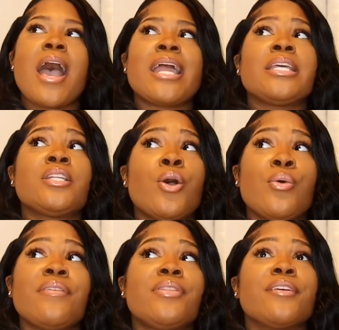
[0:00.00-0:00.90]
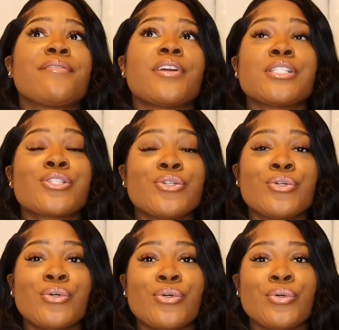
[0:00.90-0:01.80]
I didn't know if the
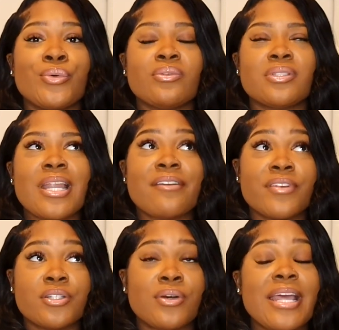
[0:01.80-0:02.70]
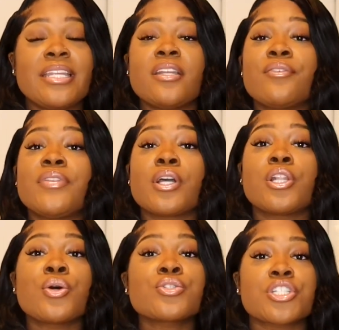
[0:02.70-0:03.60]
I didn't know if the
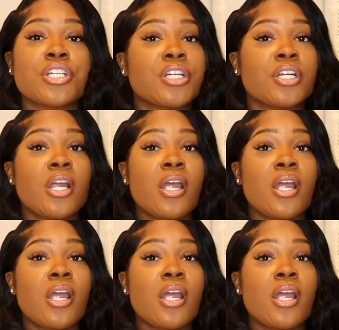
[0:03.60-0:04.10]
closure